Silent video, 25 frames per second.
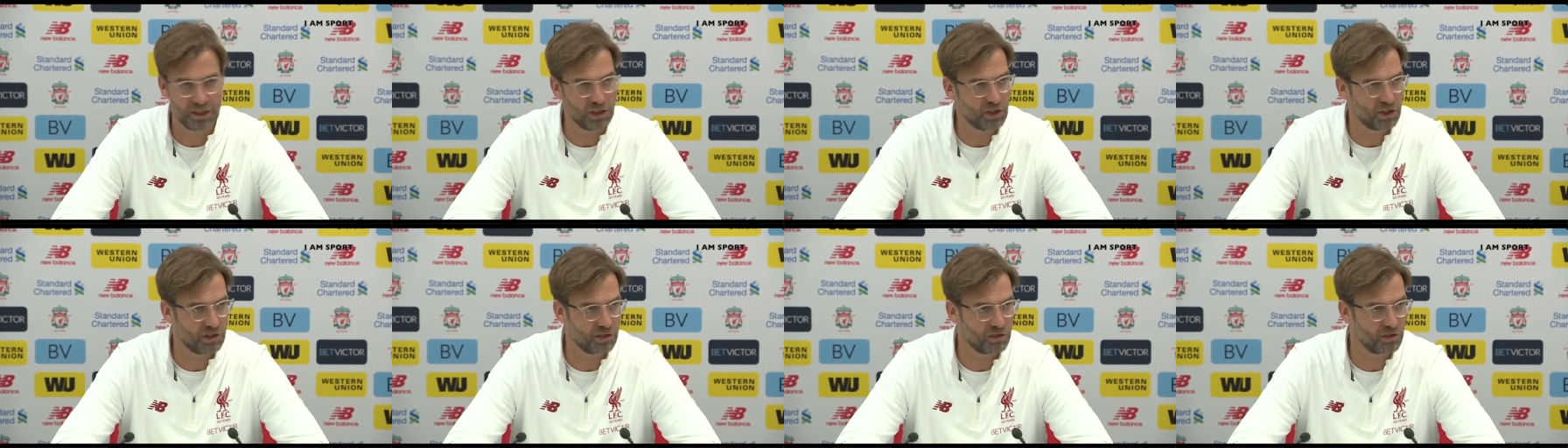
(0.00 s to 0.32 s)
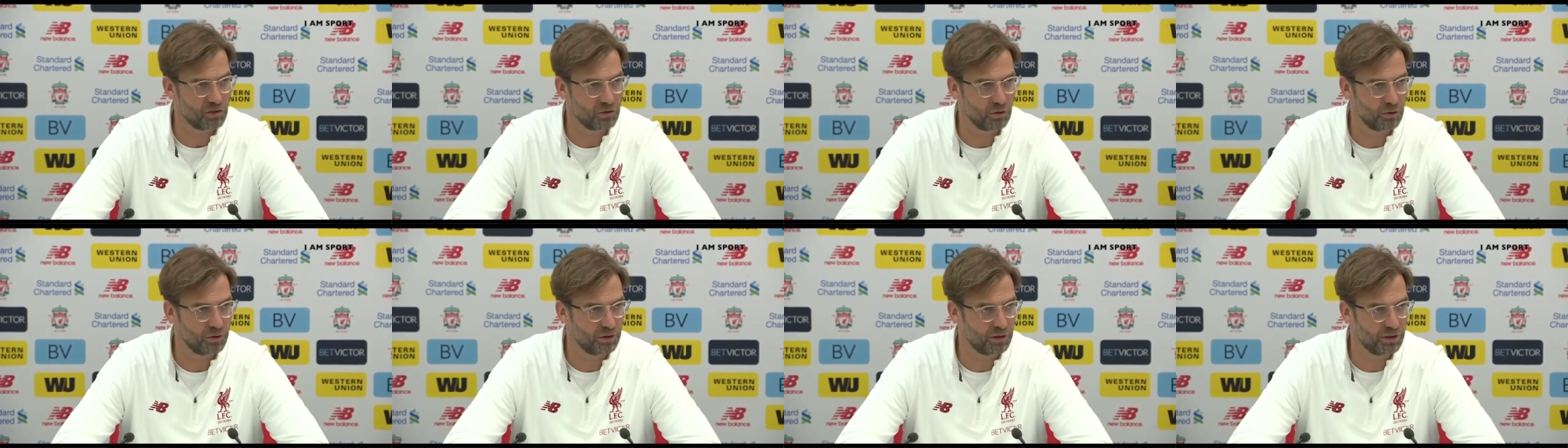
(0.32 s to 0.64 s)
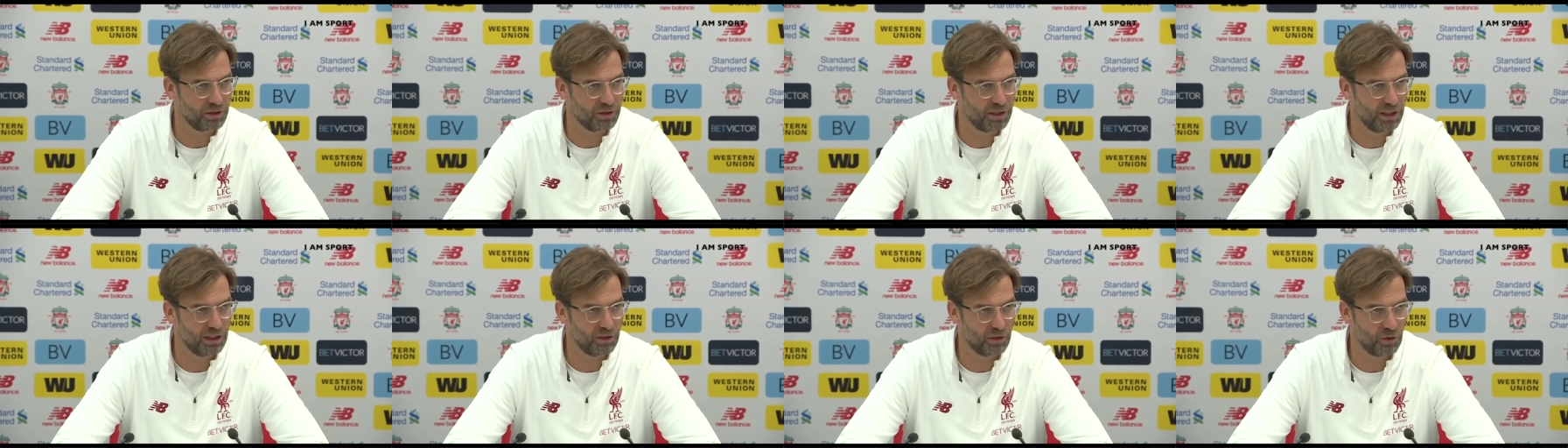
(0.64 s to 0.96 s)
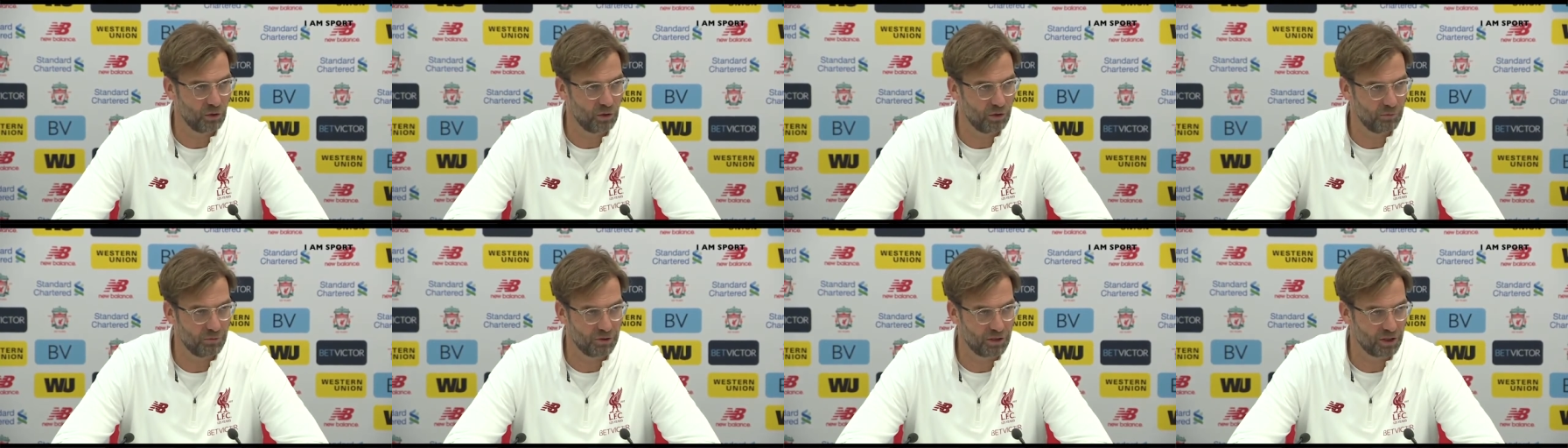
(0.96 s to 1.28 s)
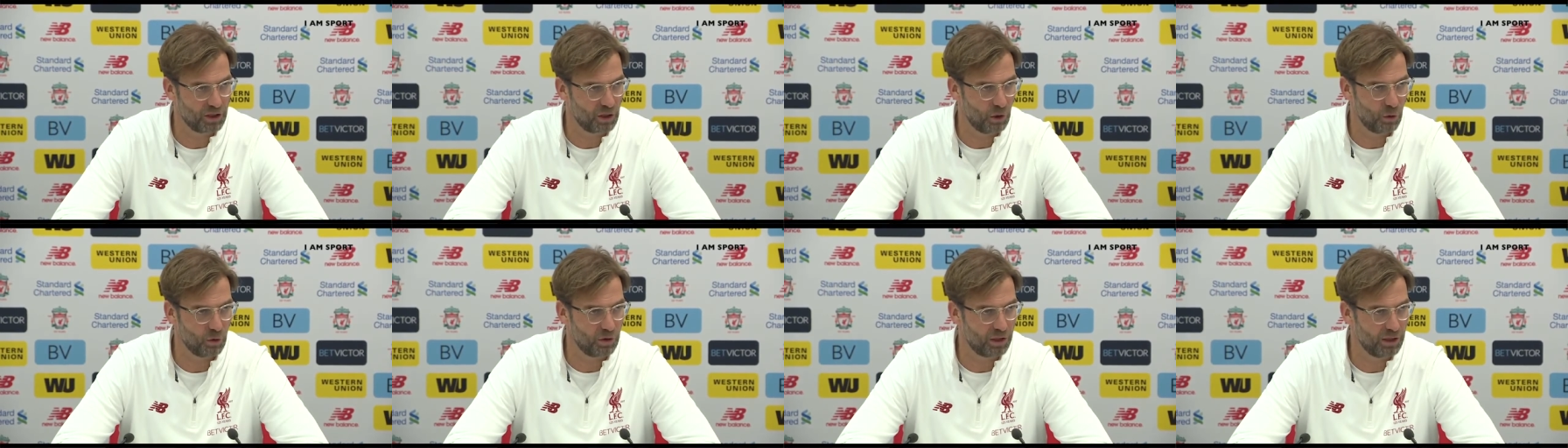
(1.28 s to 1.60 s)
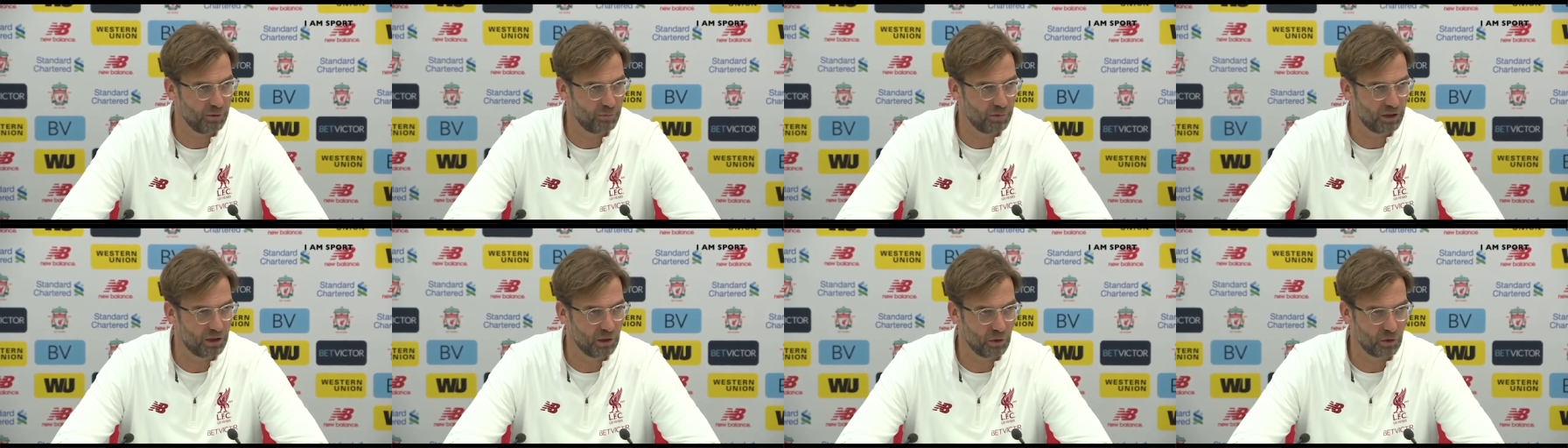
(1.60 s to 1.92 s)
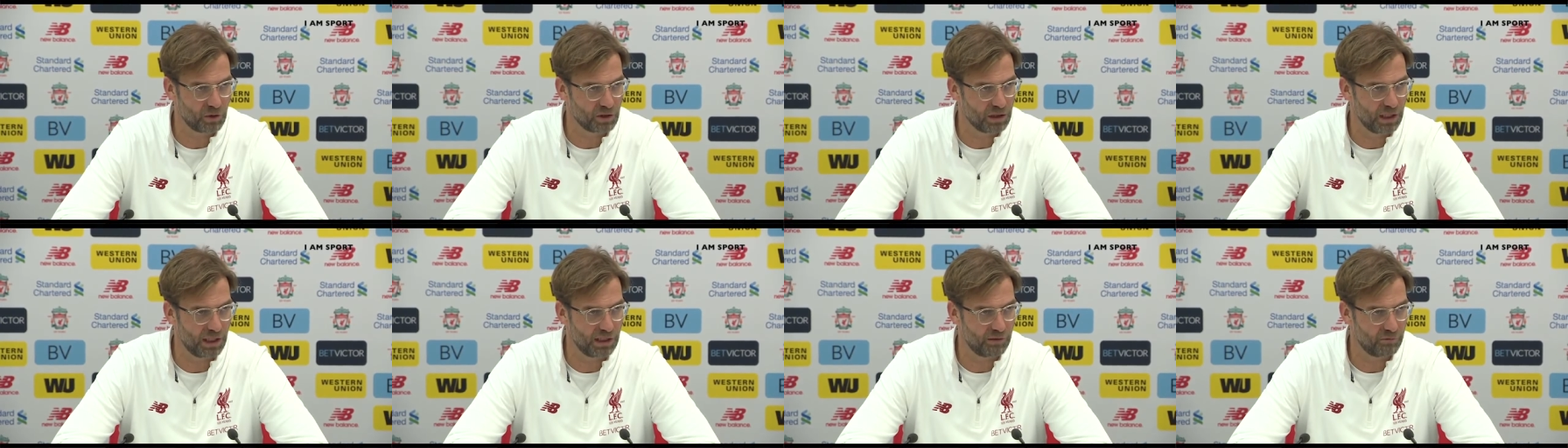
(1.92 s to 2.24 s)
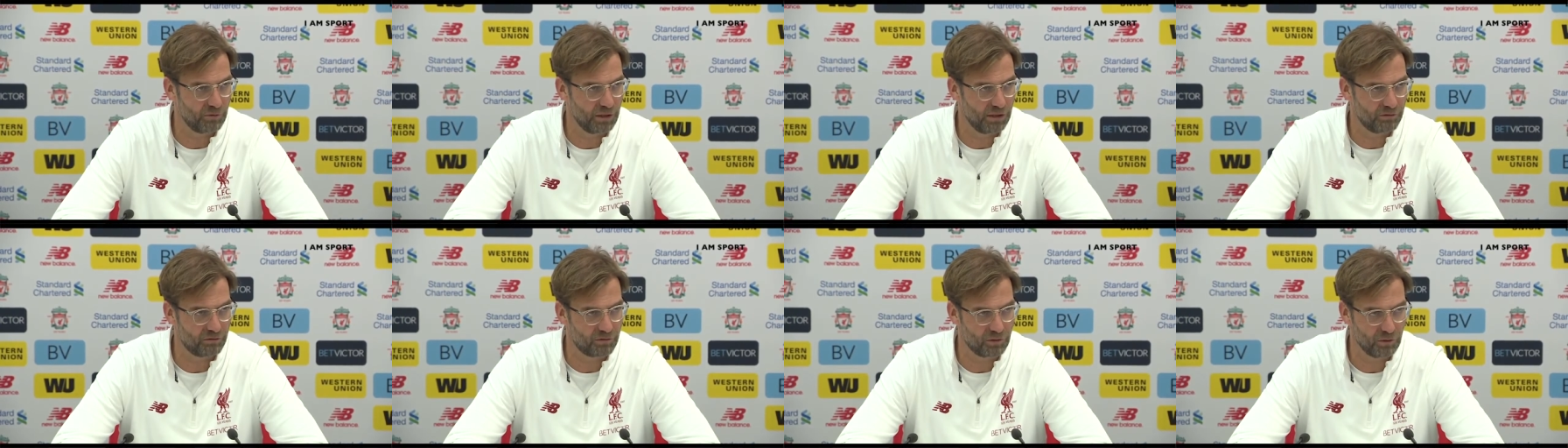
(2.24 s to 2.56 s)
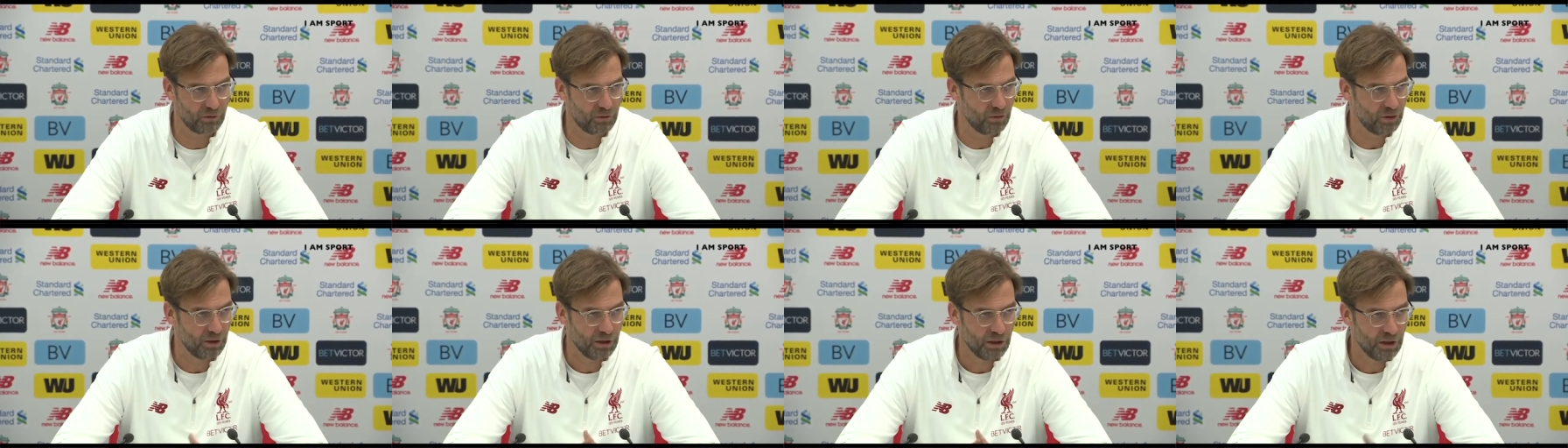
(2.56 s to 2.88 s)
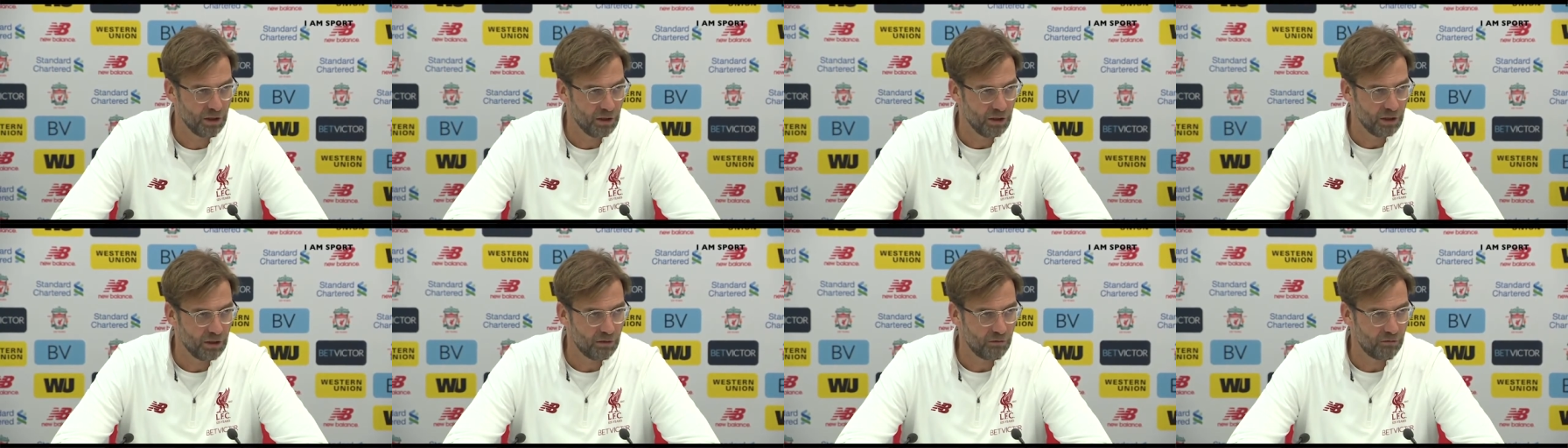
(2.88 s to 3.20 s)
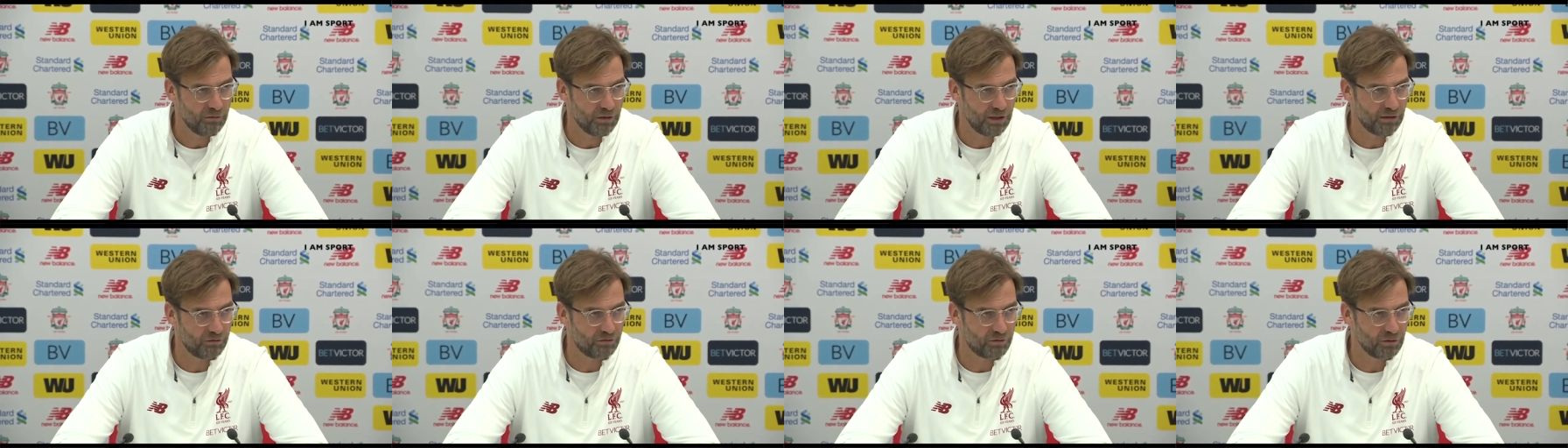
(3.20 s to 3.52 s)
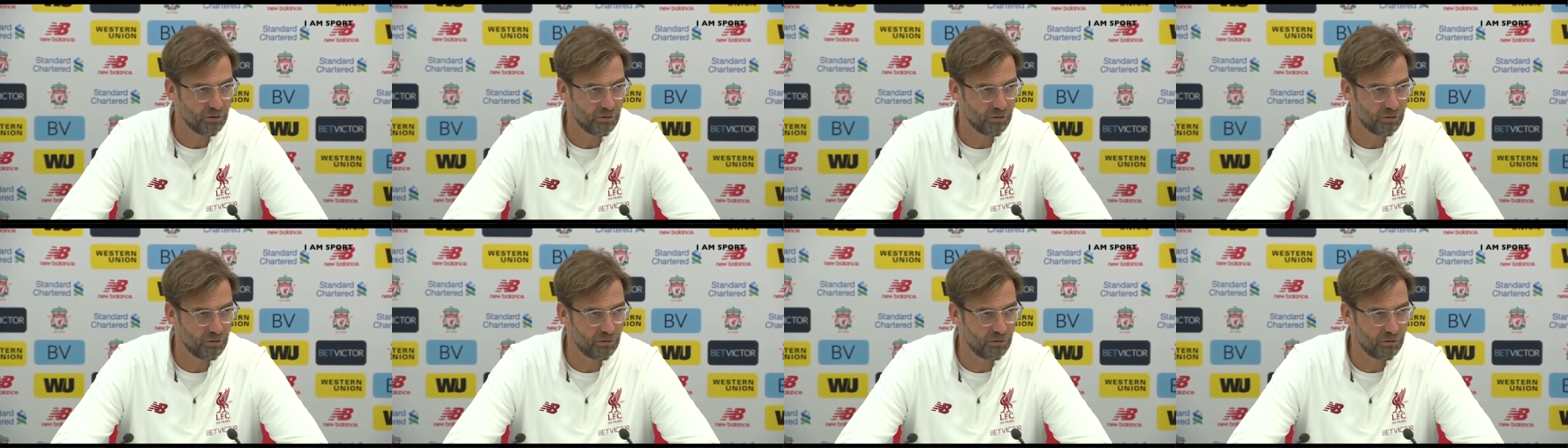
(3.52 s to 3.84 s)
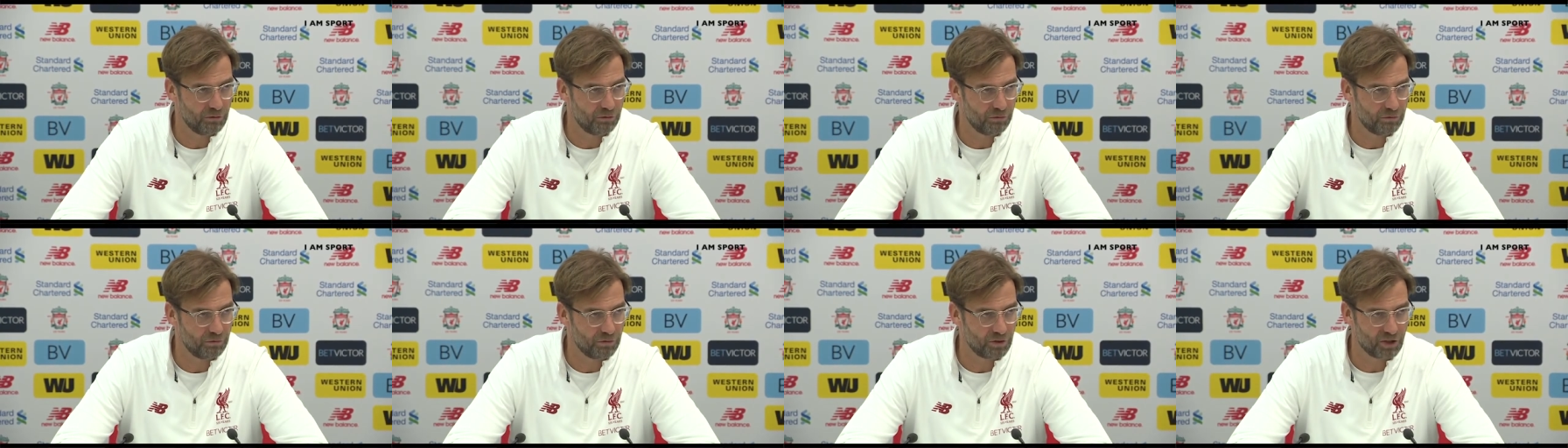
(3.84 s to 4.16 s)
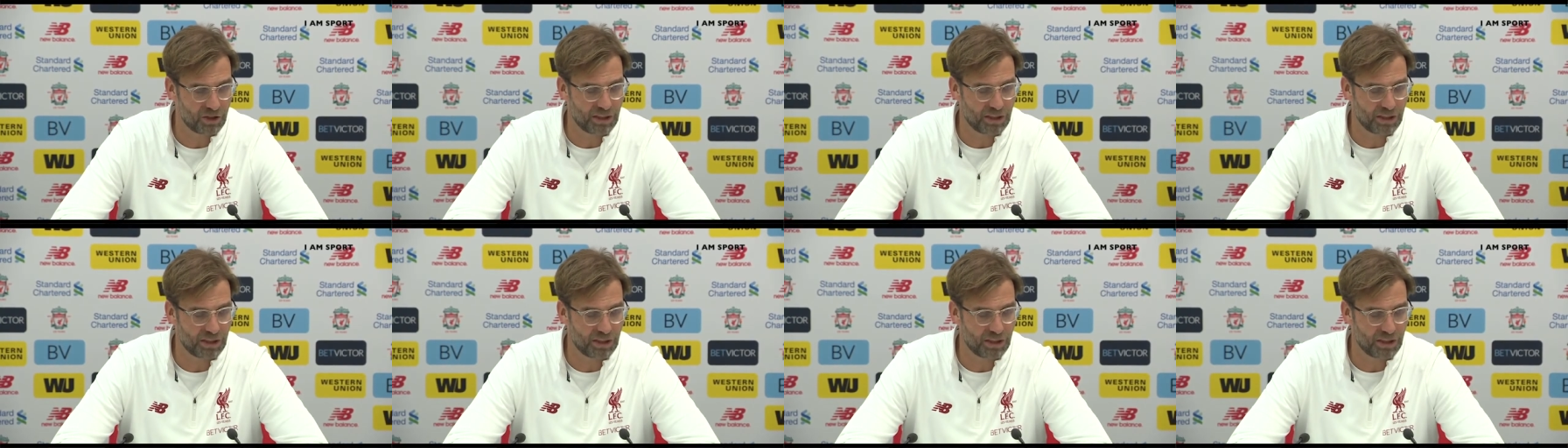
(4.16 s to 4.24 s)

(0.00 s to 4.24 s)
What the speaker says: positions during the year, and only with the goalkeeper it looks like we have to